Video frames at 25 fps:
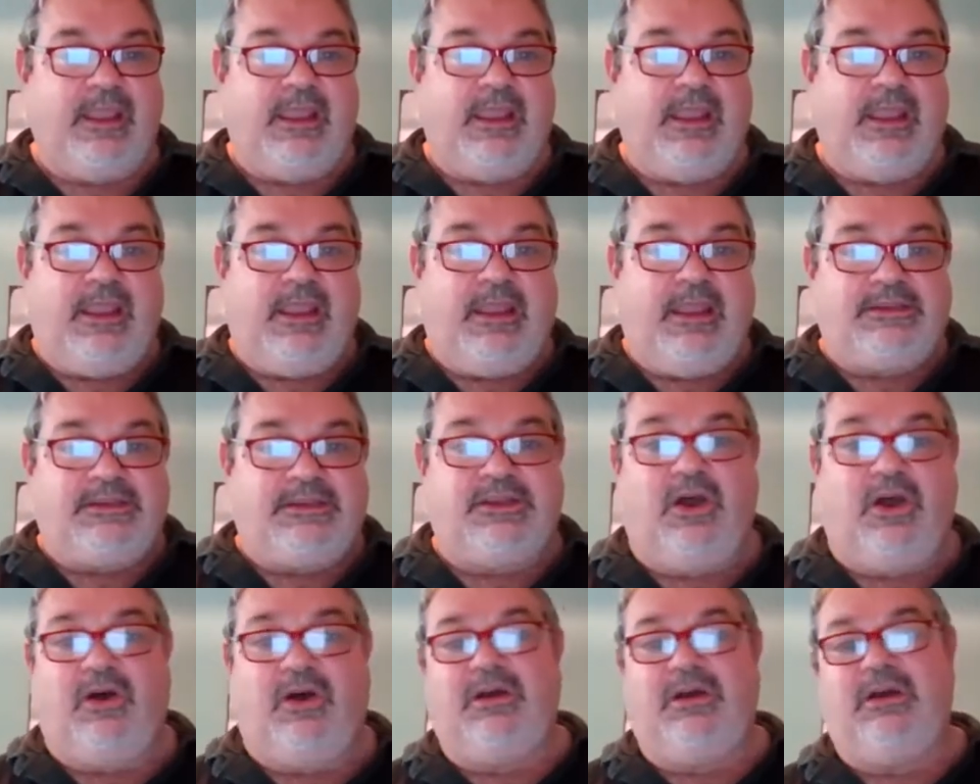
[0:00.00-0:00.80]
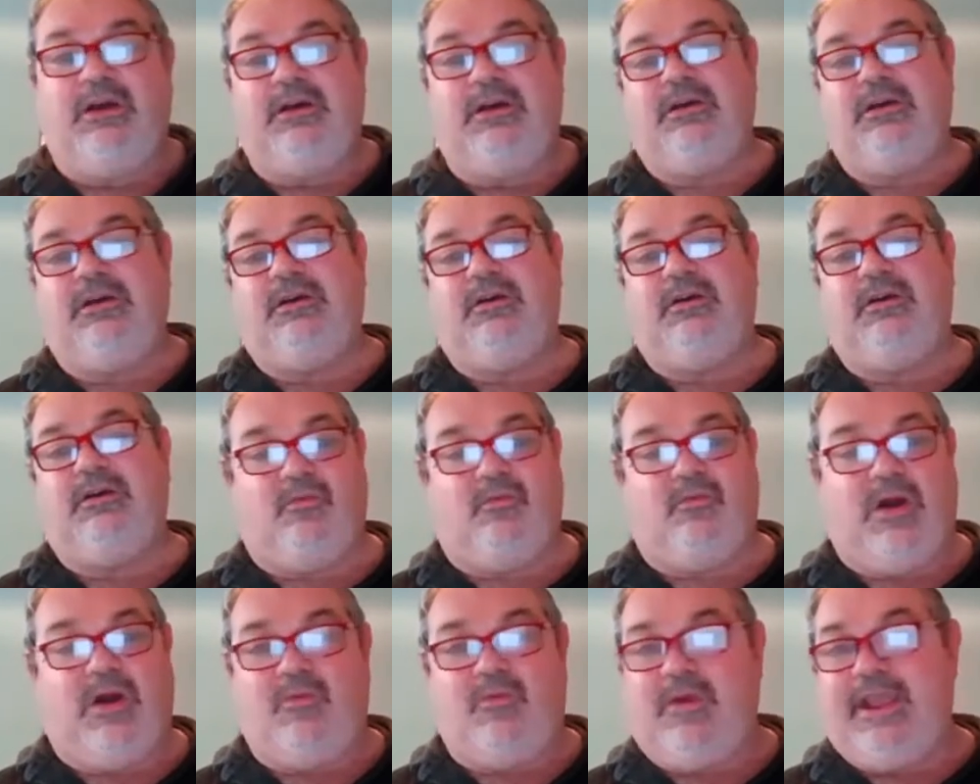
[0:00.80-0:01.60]
So
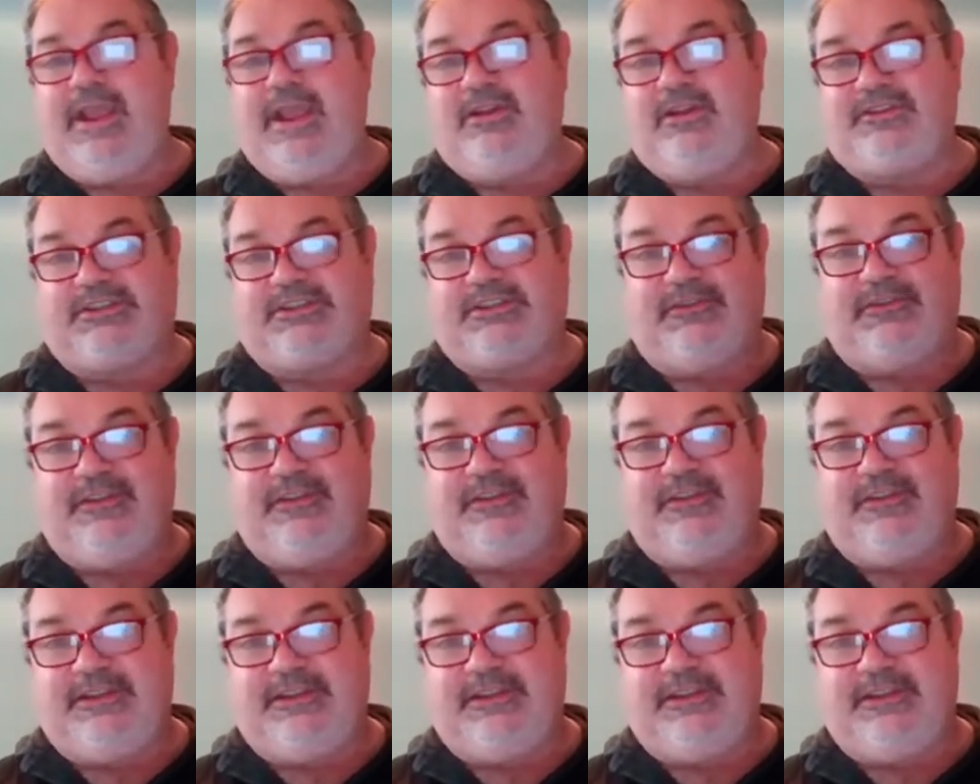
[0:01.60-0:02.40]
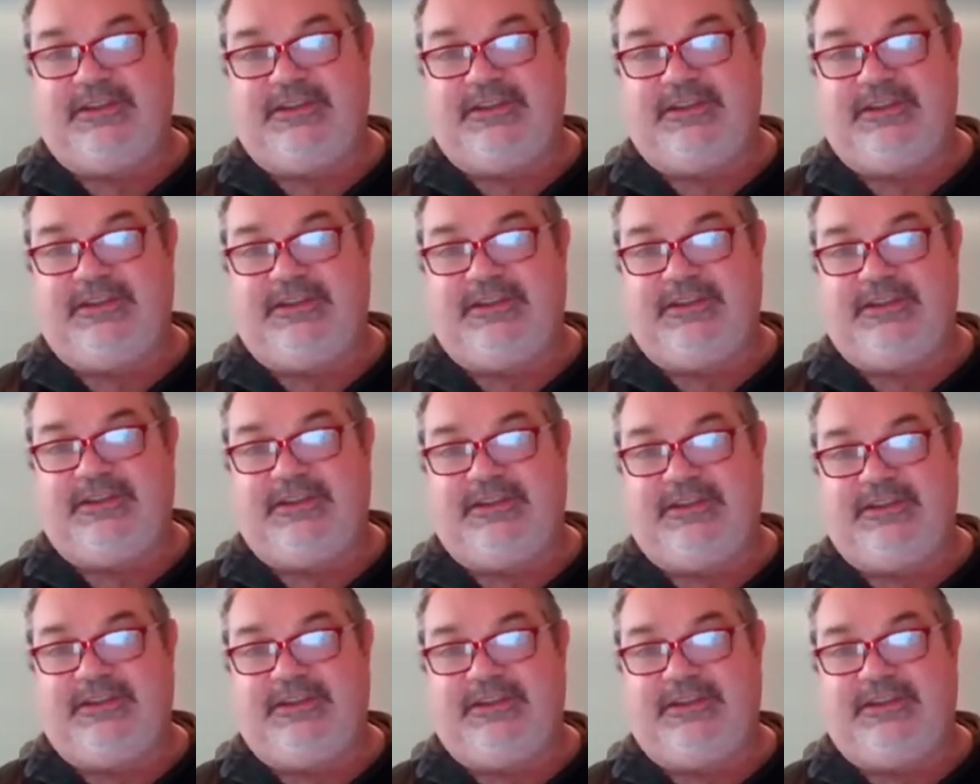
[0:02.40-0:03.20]
one way of screening, you can
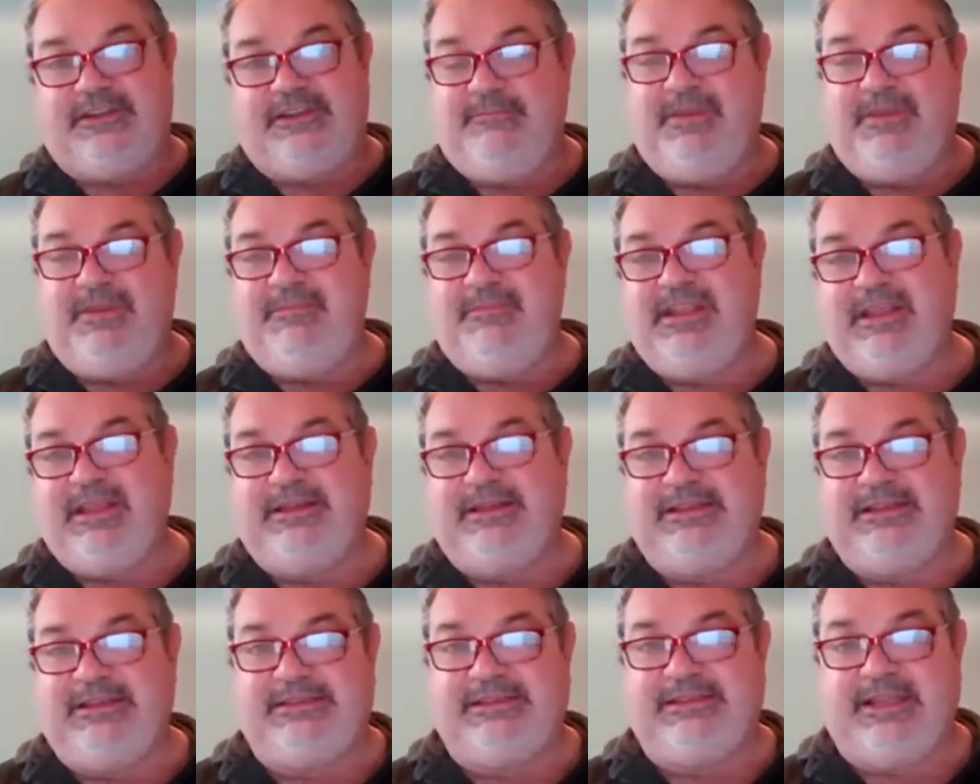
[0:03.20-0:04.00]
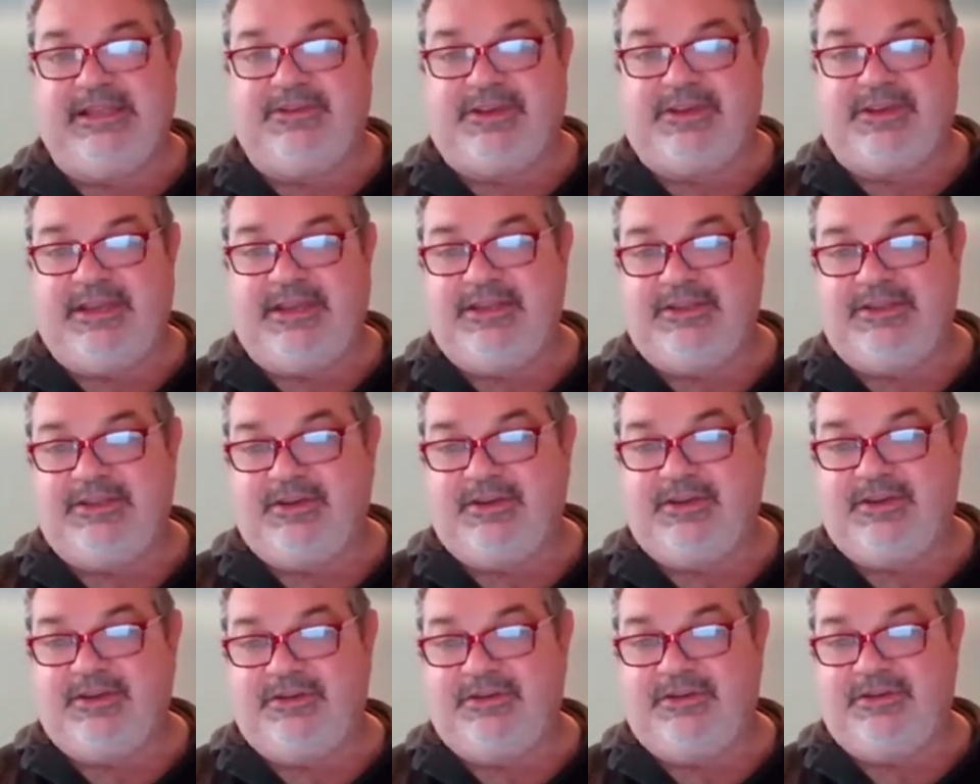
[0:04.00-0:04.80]
immediately see that you can
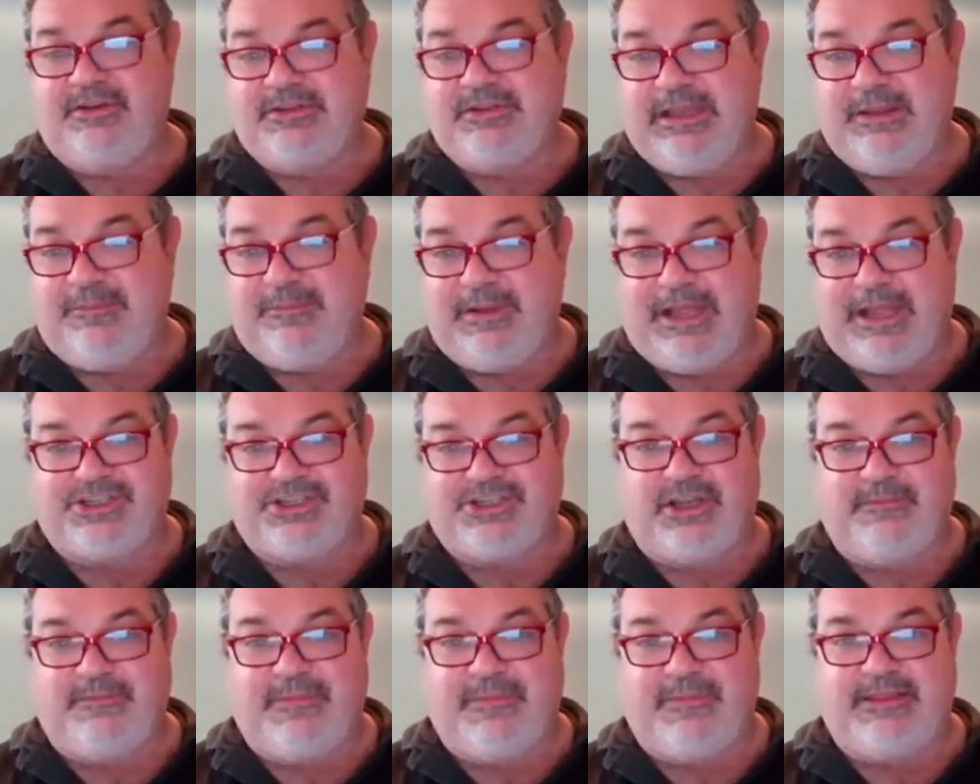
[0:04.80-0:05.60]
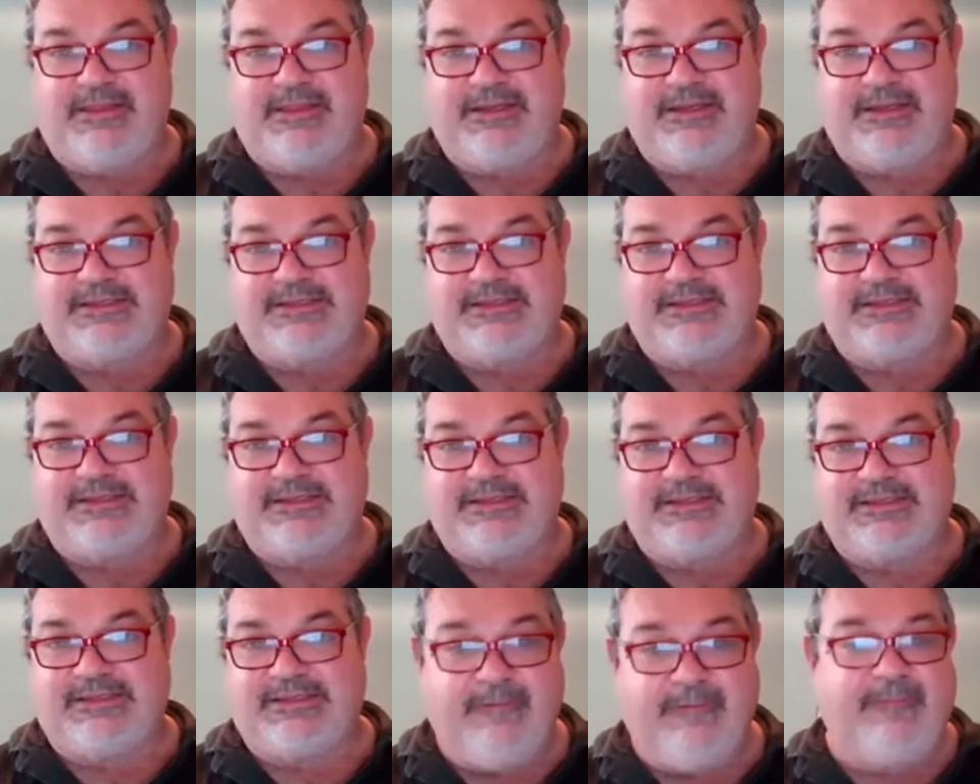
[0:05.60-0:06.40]
introduce the Laplacian matrix
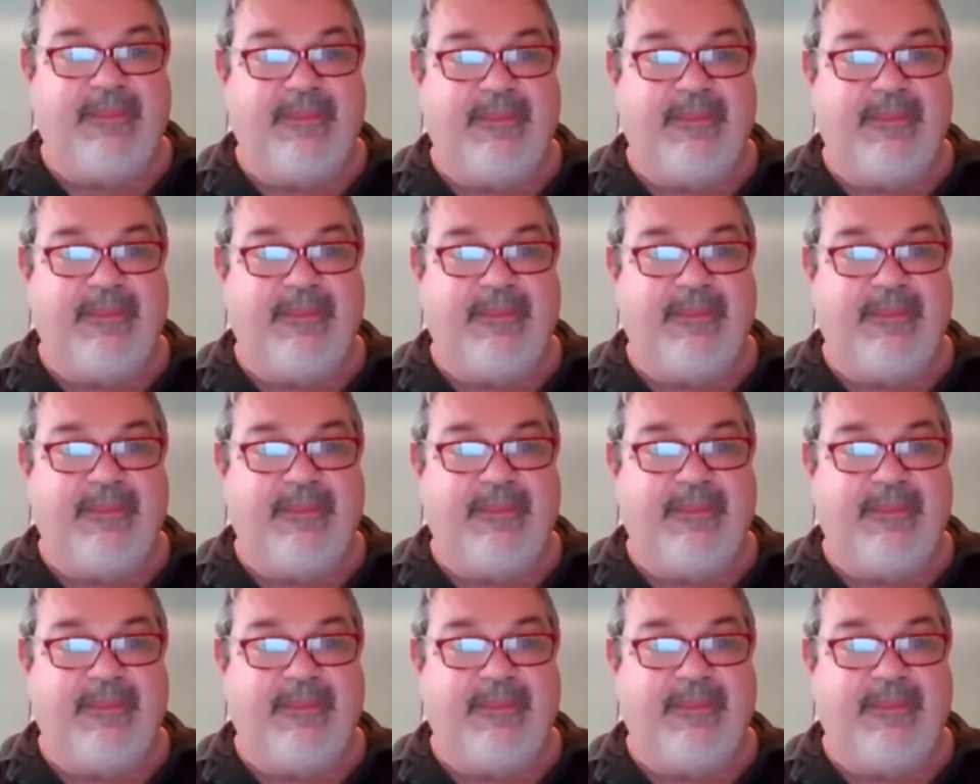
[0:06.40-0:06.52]
here.